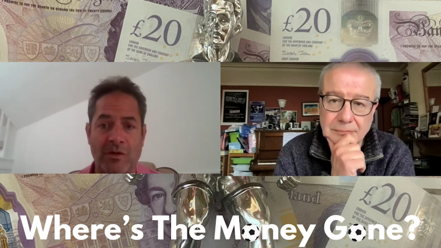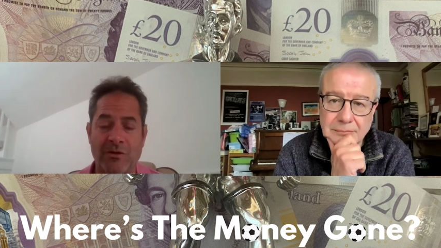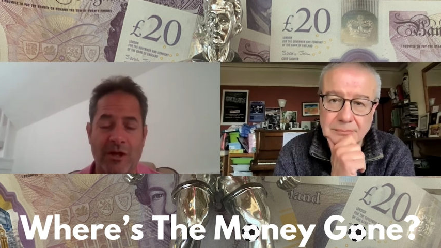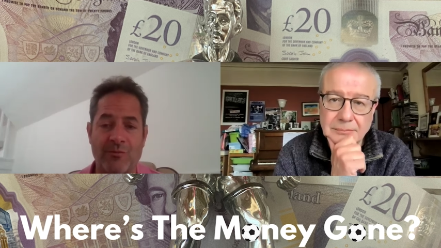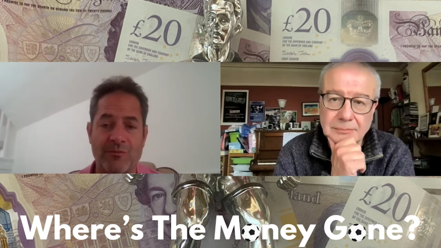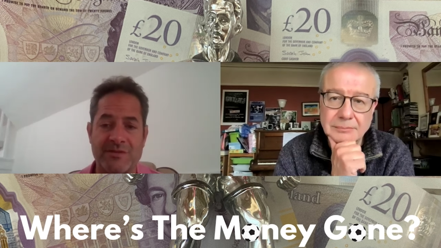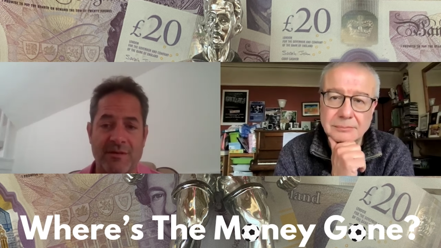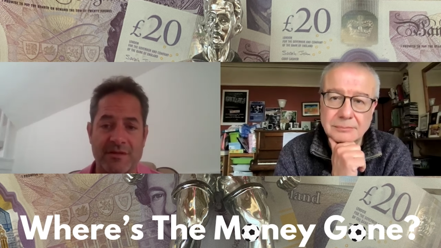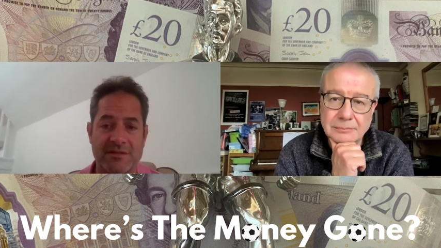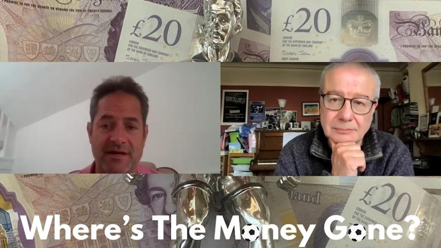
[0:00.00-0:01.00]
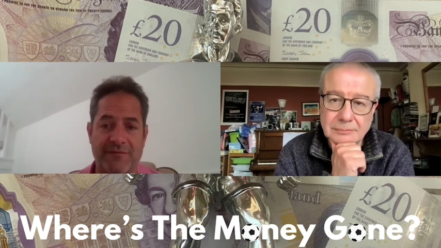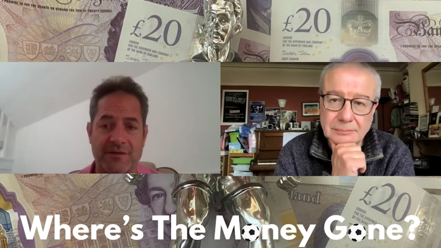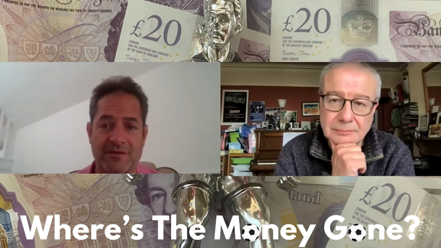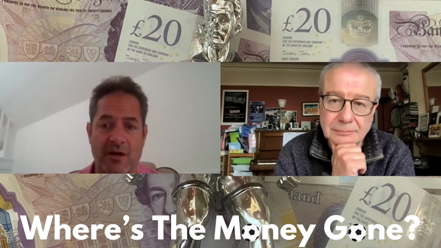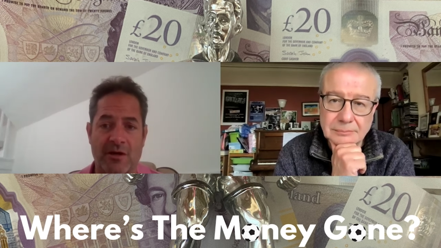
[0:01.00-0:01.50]
Speaker 1: you know, some of the stuff
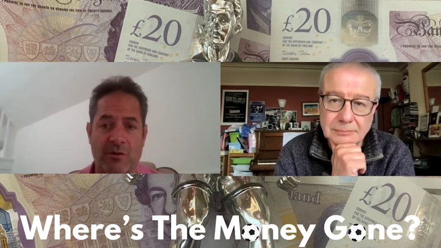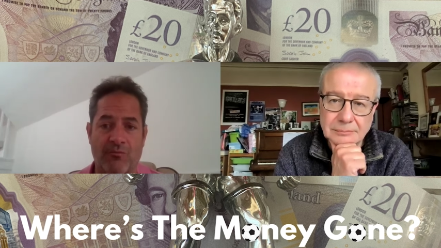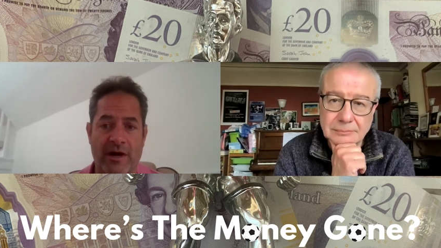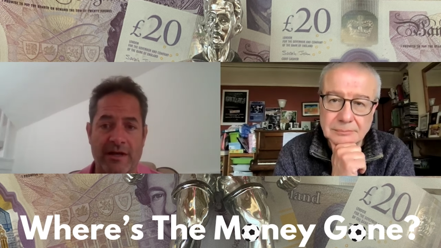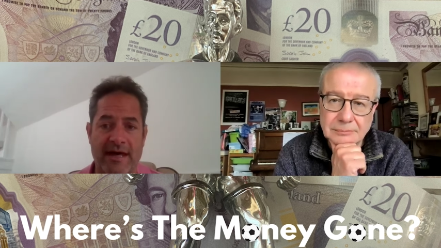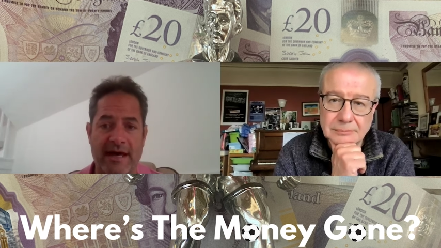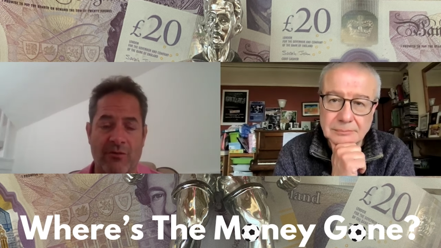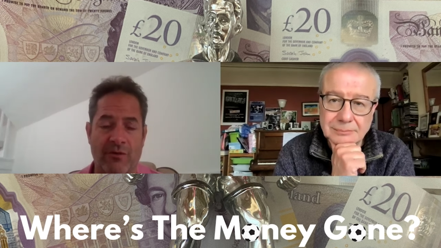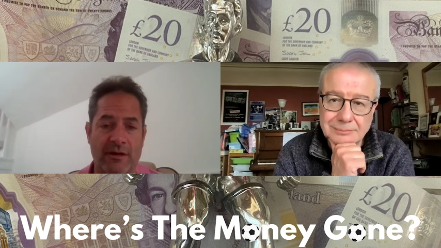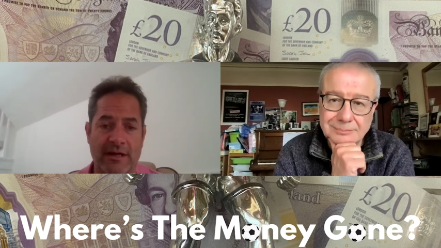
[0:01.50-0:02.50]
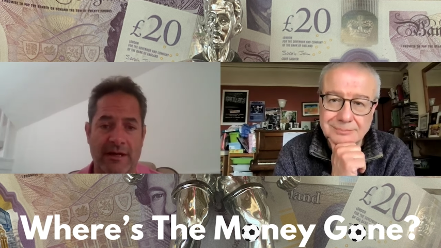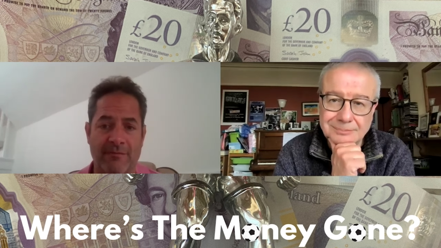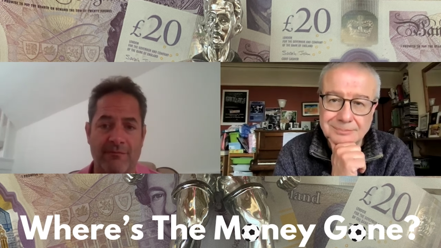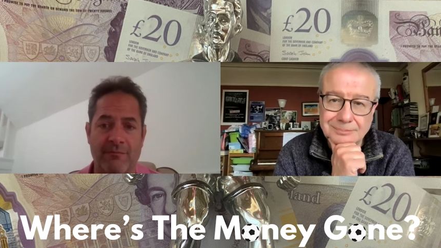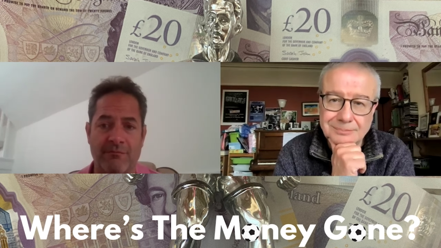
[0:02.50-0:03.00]
that's going on right now
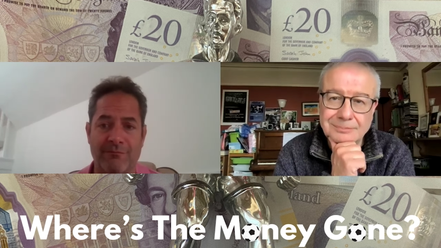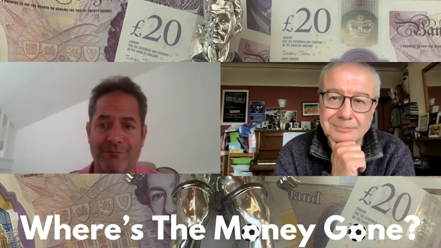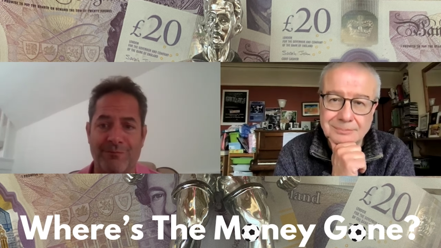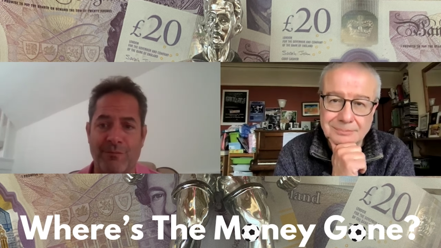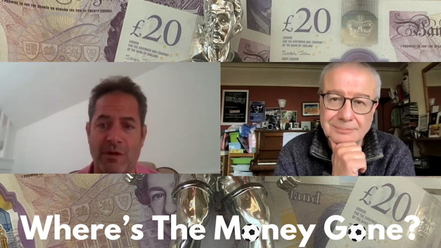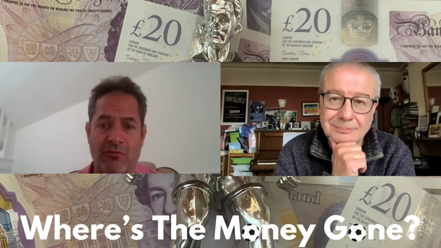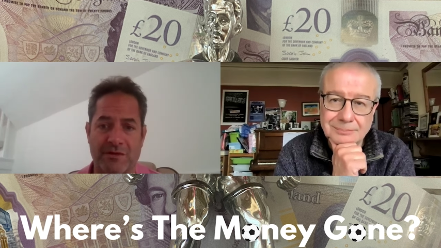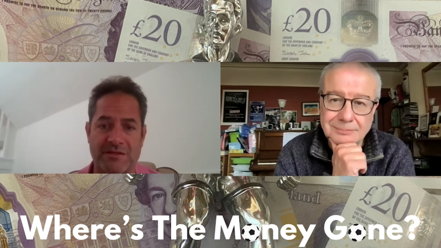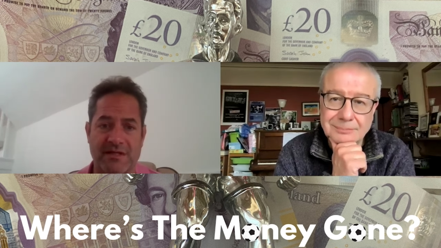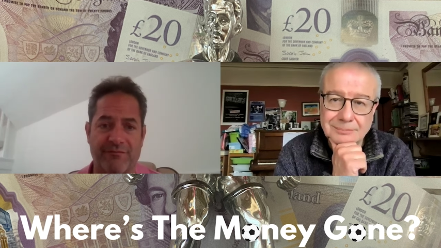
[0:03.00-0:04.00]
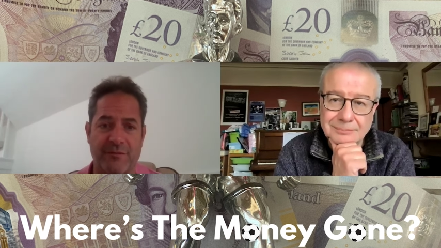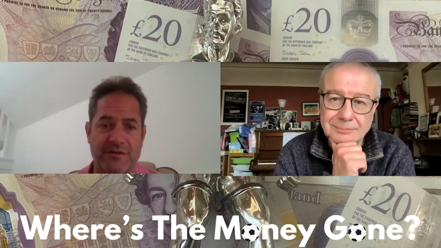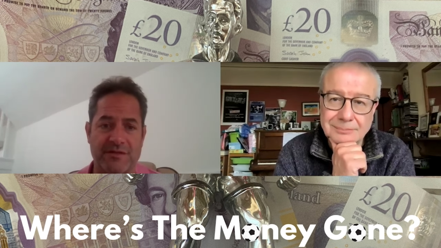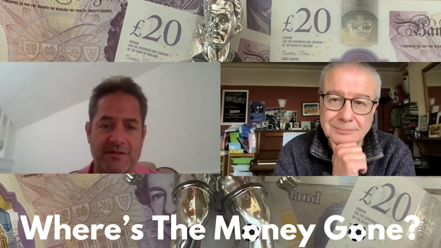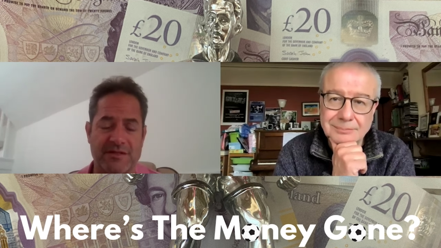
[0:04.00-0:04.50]
um, across
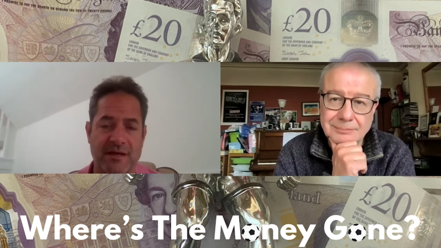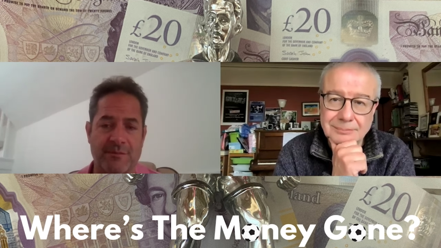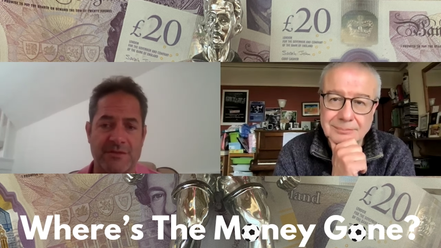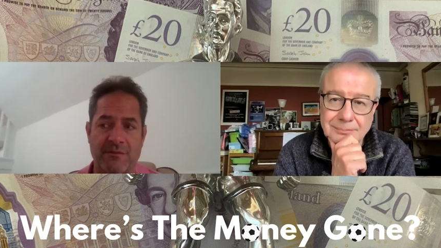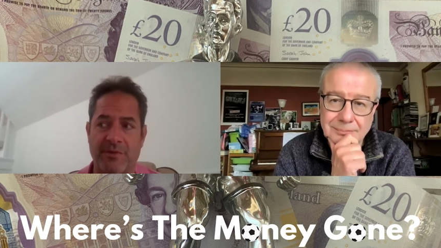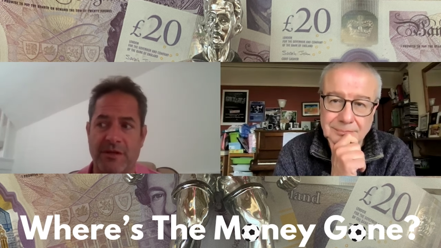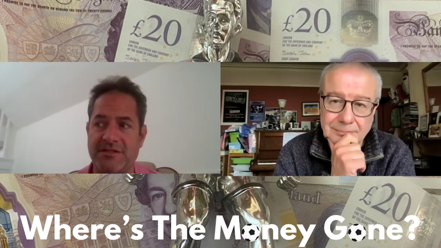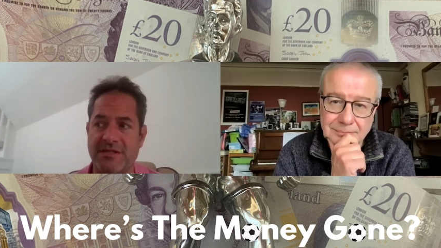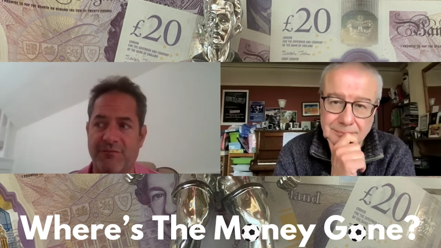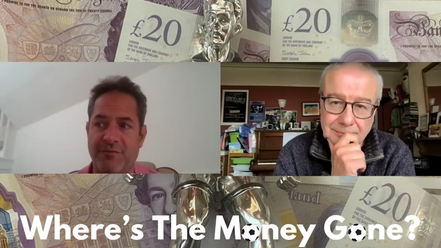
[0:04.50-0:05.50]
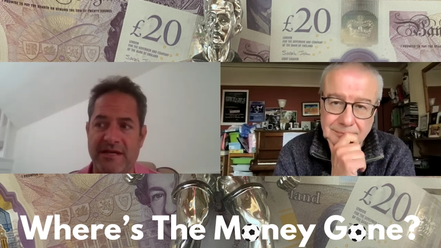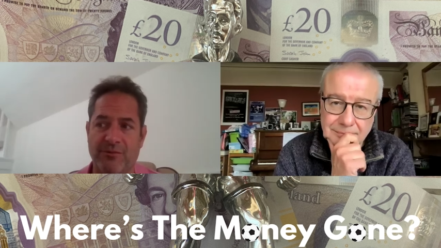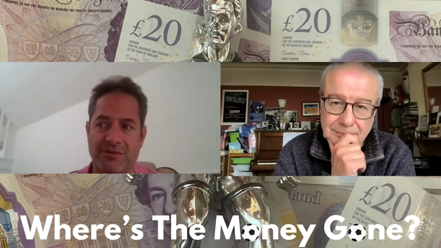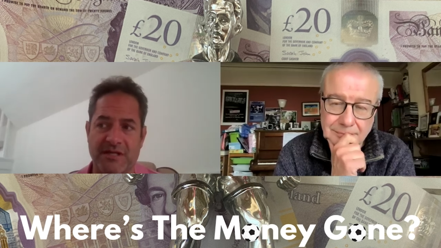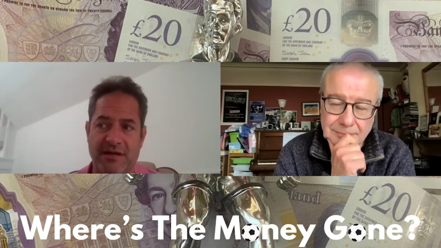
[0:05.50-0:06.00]
government in terms of the ability of
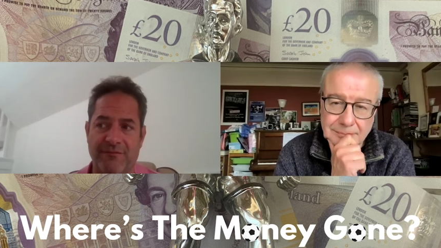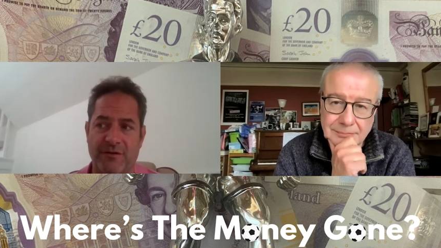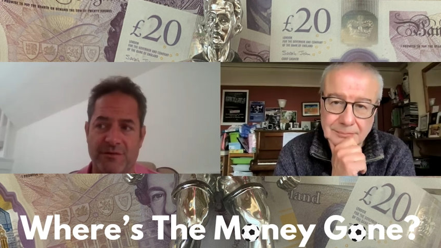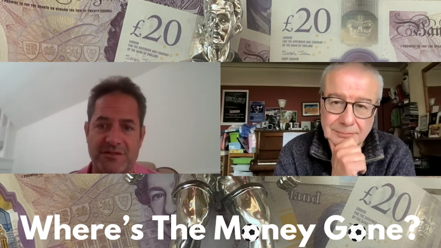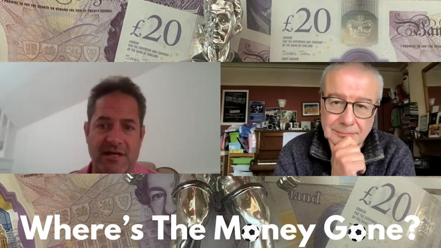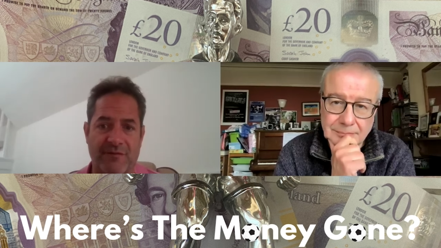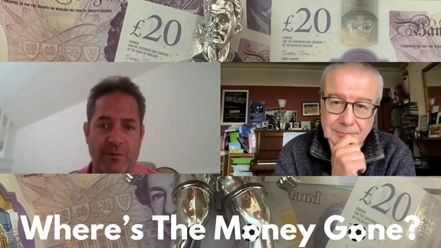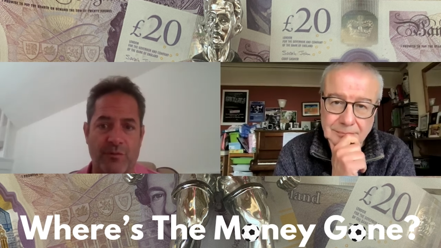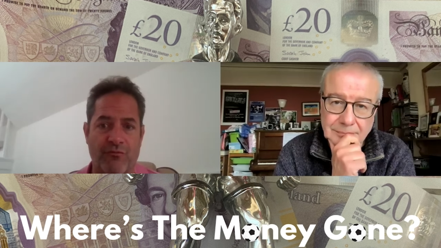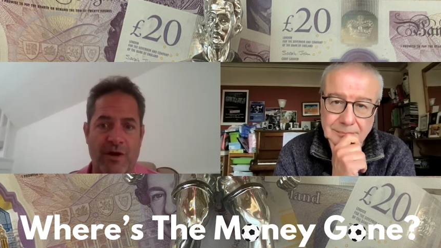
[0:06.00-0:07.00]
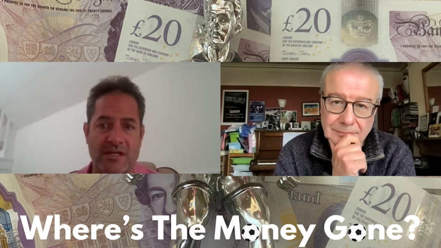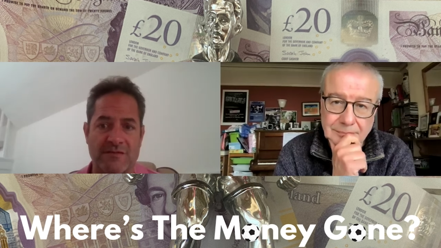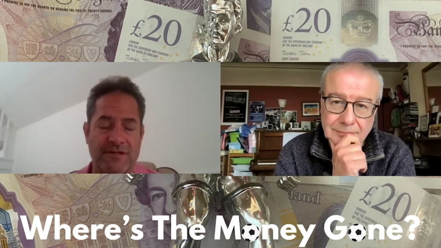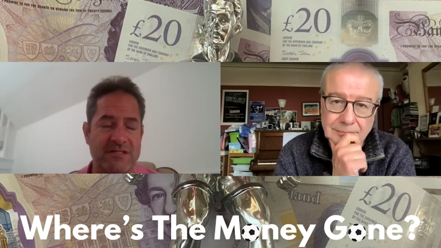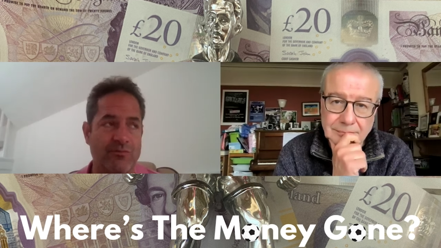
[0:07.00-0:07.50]
people to influence government in
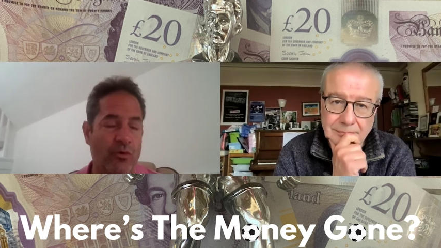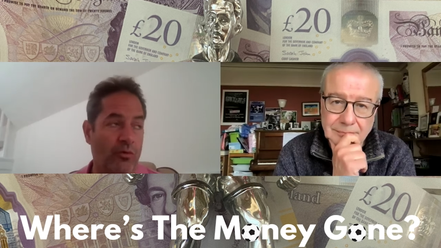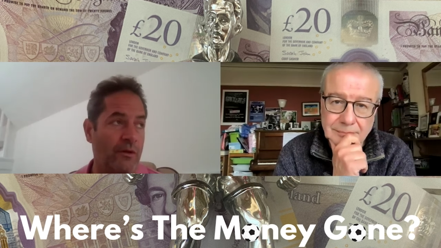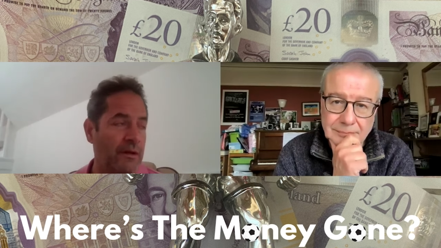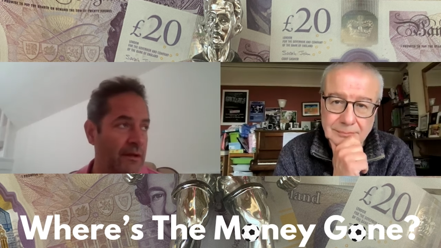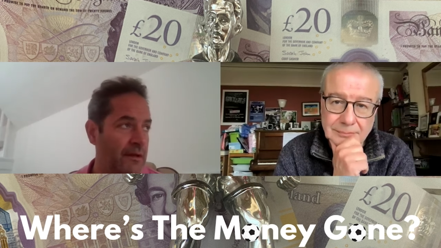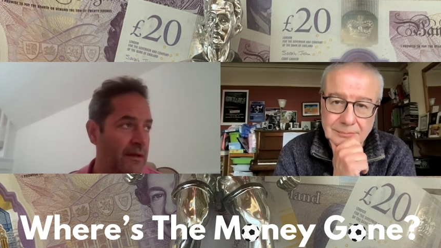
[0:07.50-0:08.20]
relatively small